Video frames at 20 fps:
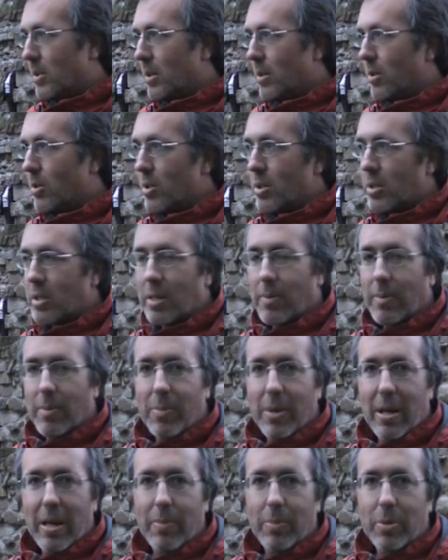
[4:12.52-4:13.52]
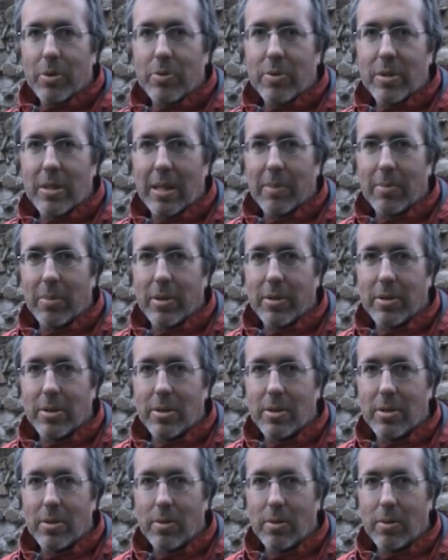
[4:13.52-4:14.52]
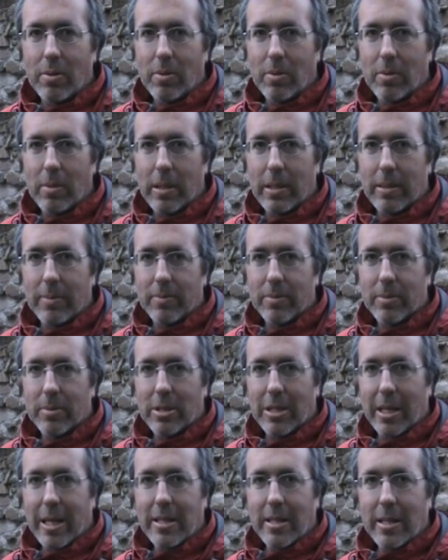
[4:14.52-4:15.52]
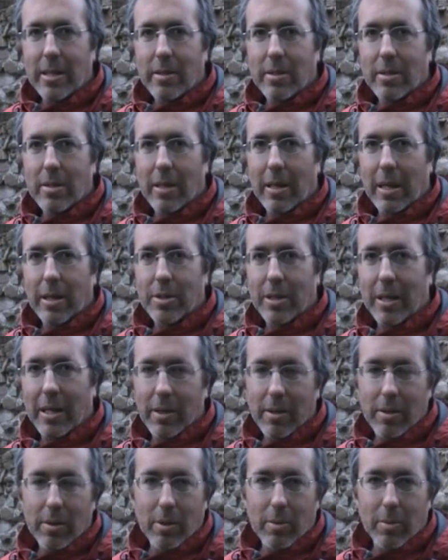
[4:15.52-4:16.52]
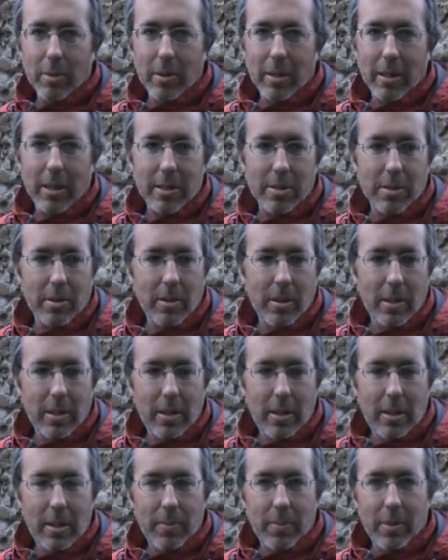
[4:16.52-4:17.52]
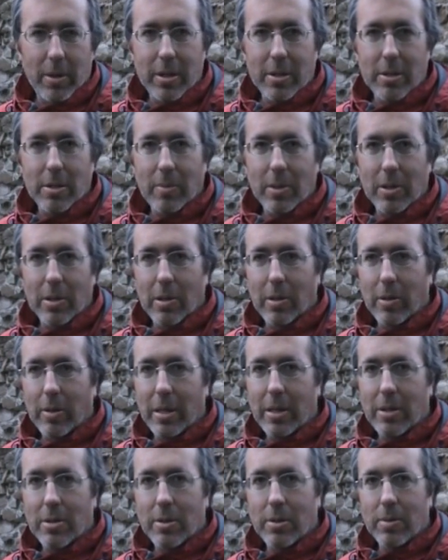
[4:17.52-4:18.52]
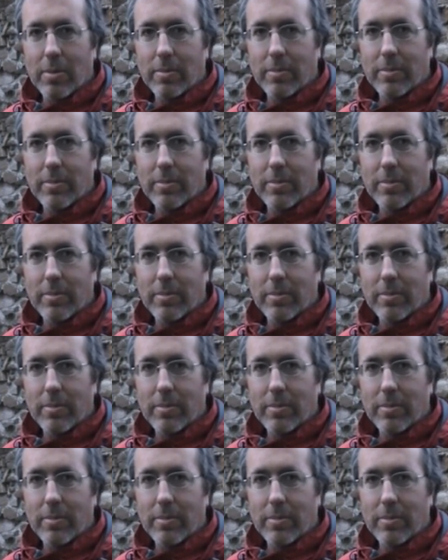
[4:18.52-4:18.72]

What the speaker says: Doesn't seem to bear much resemblance to sightings actually at Thirlwall Castle, but it's something to look into.